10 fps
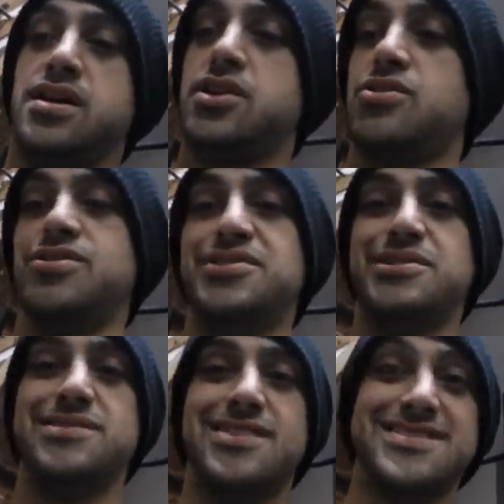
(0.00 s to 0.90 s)
You know,
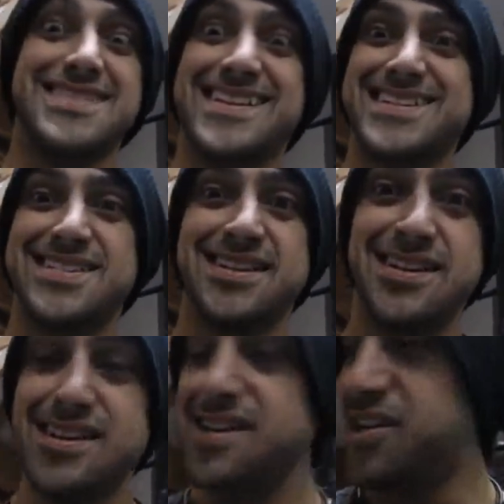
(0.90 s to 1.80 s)
the aesthetics
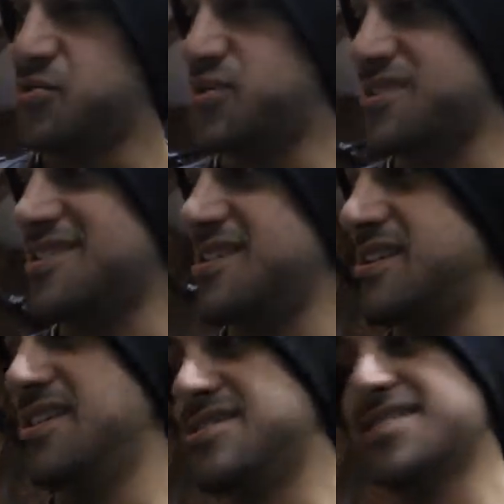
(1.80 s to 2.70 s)
and whatnot,
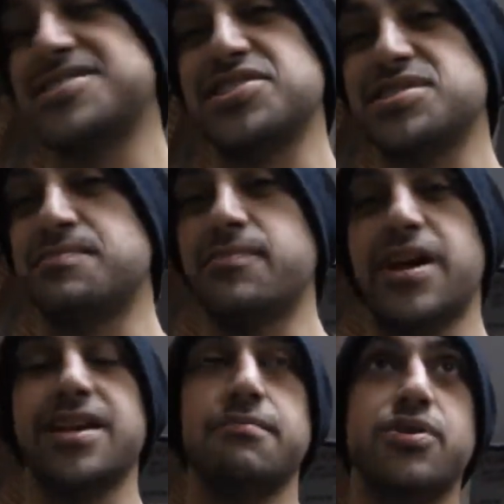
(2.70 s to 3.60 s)
that's just
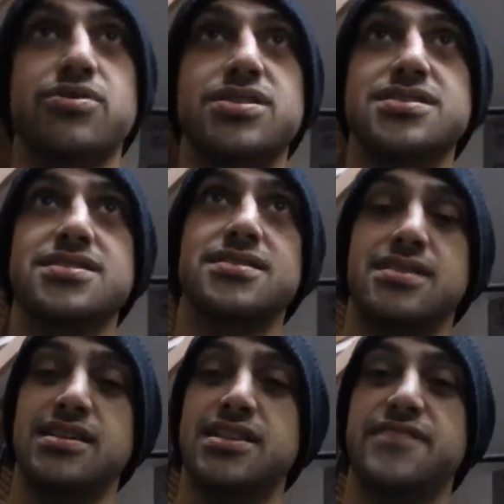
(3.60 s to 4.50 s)
an added bonus.
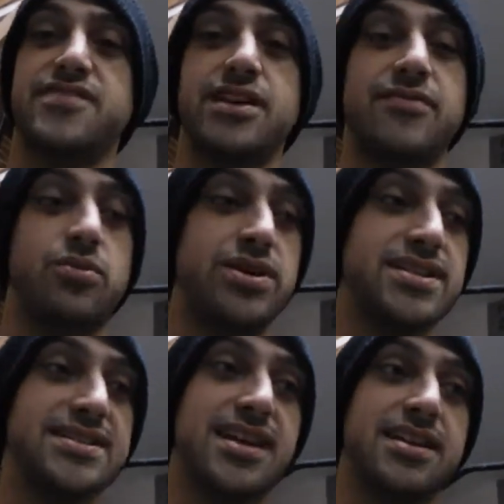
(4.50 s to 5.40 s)
Lifting heavy weights,
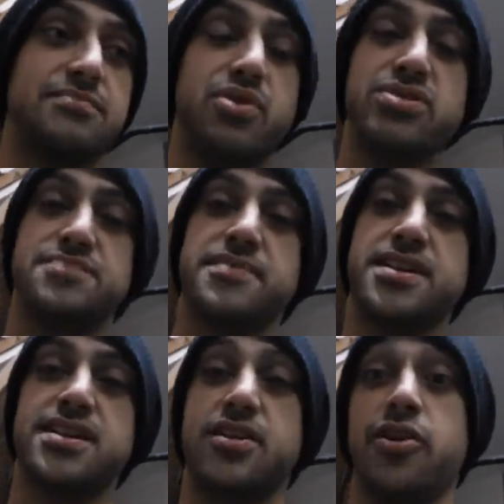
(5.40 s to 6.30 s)
that's an added bonus. But
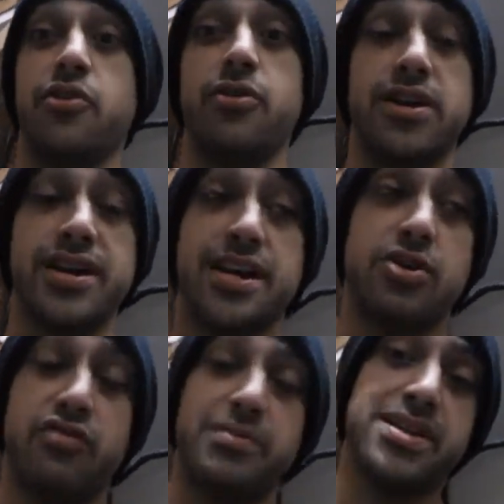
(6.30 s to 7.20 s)
getting
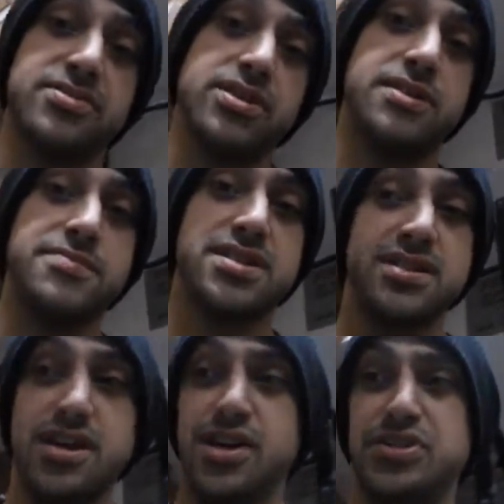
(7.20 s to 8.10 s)
over mental
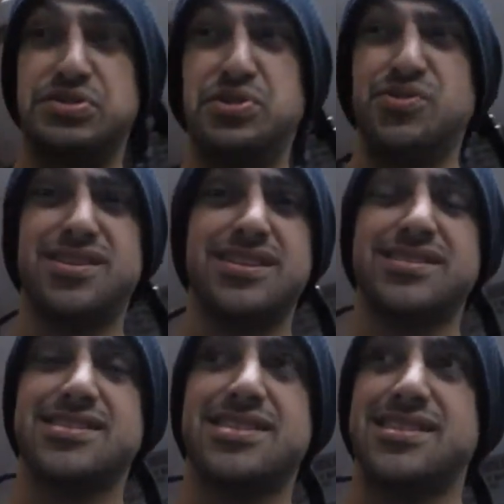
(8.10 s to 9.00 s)
humps, doing
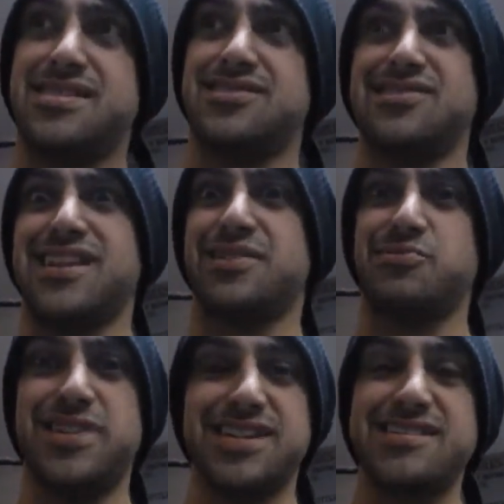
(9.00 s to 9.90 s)
things that are
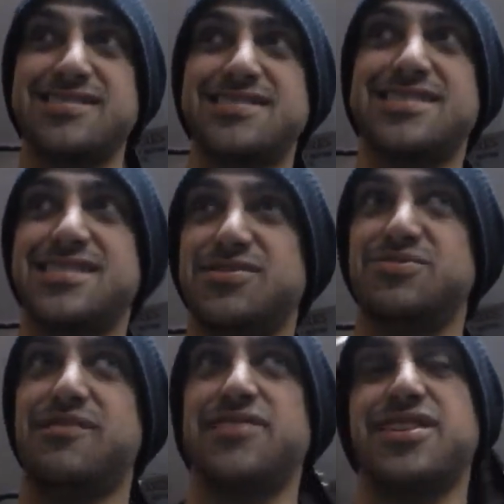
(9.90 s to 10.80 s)
like ridiculous, things you
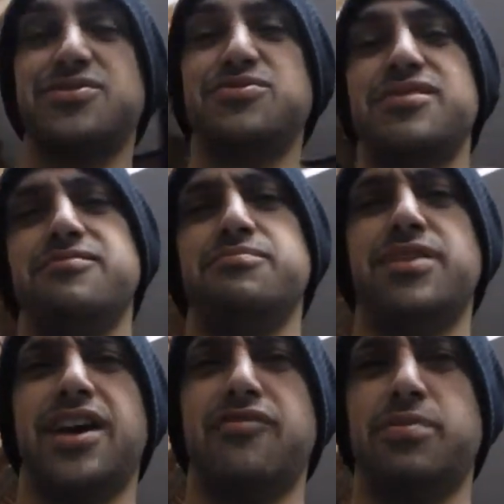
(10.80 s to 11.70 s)
never thought you'd
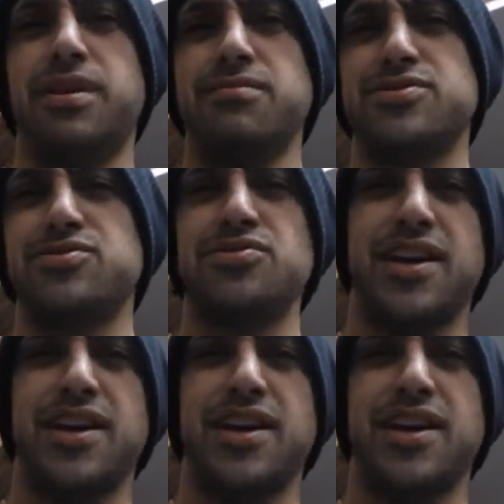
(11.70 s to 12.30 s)
ever be able to do,